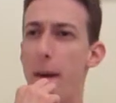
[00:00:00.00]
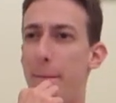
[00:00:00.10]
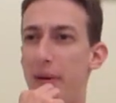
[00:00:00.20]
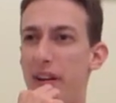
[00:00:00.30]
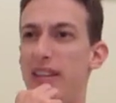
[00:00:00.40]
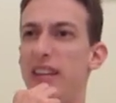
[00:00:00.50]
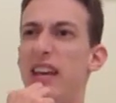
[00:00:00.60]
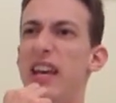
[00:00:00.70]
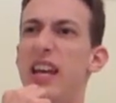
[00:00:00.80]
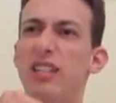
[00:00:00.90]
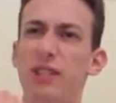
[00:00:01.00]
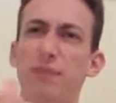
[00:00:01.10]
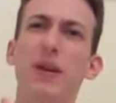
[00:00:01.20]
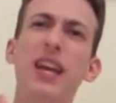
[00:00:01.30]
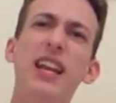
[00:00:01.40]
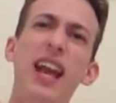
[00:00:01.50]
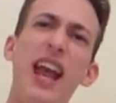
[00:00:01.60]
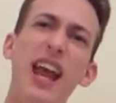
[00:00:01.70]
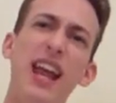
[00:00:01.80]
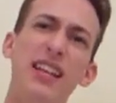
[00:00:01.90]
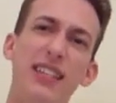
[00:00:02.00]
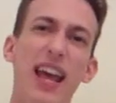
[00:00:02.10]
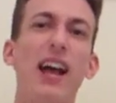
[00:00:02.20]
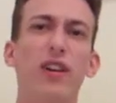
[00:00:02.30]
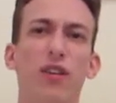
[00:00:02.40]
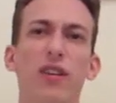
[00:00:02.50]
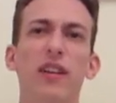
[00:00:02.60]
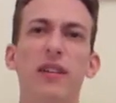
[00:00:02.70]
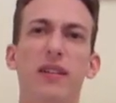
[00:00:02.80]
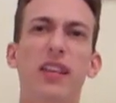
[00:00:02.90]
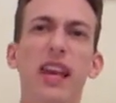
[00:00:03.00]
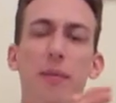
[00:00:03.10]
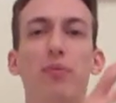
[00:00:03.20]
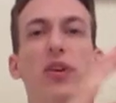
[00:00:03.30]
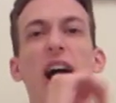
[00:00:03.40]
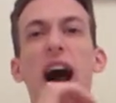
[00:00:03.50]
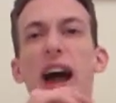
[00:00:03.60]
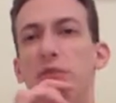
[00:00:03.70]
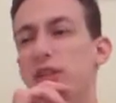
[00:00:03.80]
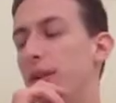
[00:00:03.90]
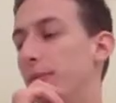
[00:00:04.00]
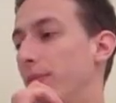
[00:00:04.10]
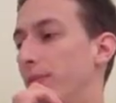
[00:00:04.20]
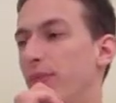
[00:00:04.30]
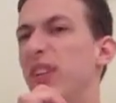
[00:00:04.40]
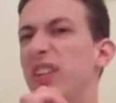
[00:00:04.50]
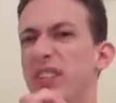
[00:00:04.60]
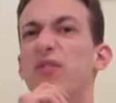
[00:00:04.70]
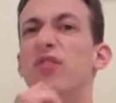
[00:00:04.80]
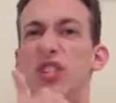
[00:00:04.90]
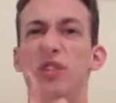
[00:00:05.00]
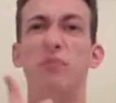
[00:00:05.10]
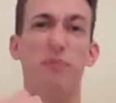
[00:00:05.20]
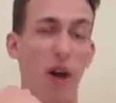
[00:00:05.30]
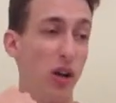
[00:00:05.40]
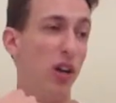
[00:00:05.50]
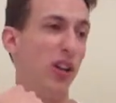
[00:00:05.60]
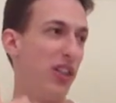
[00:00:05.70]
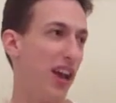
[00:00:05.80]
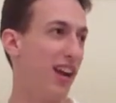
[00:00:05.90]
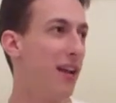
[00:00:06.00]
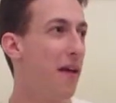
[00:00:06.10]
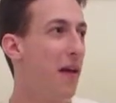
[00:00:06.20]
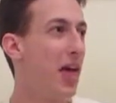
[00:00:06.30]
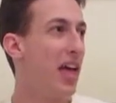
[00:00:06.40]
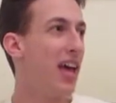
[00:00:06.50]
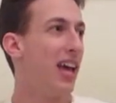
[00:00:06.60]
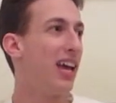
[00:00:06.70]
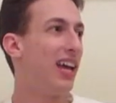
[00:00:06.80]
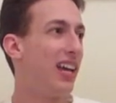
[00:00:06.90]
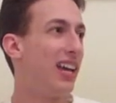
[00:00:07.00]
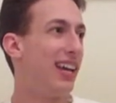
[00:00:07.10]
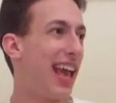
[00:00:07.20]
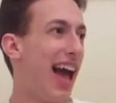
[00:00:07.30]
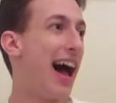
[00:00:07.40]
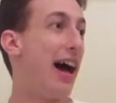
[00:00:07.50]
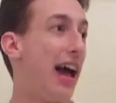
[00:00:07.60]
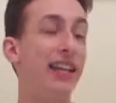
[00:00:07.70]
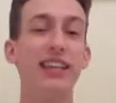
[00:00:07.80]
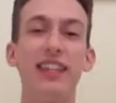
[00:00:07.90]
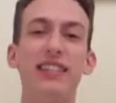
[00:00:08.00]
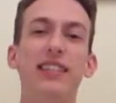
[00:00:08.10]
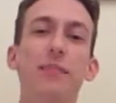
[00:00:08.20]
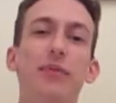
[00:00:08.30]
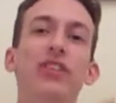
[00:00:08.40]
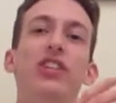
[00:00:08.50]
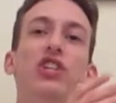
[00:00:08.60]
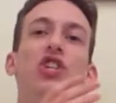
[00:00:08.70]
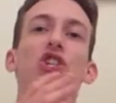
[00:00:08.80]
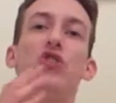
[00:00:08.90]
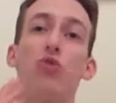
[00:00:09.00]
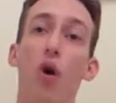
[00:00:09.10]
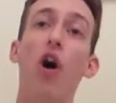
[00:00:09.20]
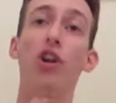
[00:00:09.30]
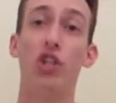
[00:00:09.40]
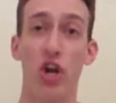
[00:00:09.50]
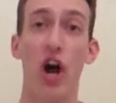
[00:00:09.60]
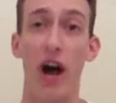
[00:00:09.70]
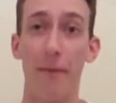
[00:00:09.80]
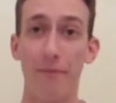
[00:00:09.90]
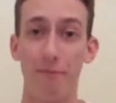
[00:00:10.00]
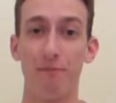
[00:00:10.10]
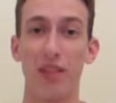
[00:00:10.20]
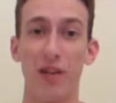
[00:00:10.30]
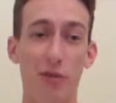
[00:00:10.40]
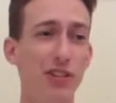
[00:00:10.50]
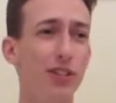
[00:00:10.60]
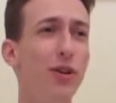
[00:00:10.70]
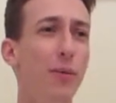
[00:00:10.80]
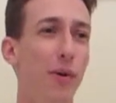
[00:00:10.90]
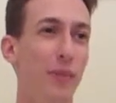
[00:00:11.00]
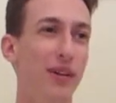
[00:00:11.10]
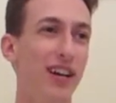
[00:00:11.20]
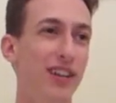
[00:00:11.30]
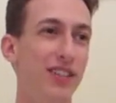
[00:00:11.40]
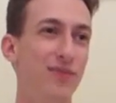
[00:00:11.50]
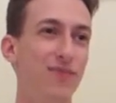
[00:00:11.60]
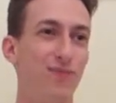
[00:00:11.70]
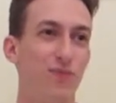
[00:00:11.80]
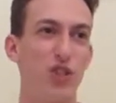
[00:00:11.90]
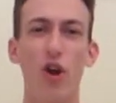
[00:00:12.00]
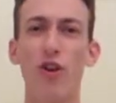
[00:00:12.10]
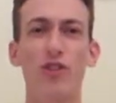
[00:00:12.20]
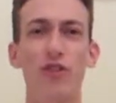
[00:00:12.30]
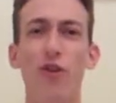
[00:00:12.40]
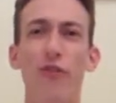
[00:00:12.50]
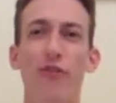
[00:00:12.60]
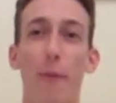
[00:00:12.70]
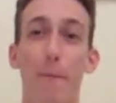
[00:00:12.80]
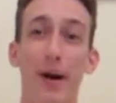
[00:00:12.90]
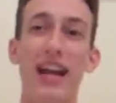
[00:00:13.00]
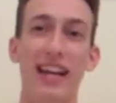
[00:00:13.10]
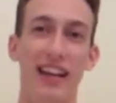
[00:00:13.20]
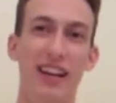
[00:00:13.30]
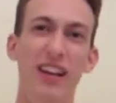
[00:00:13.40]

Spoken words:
but his speed and attack are going to get pretty high, which is a good thing. Yeah, and he gets the ability Strong Jaw, which is suitable because sharks are known for biting.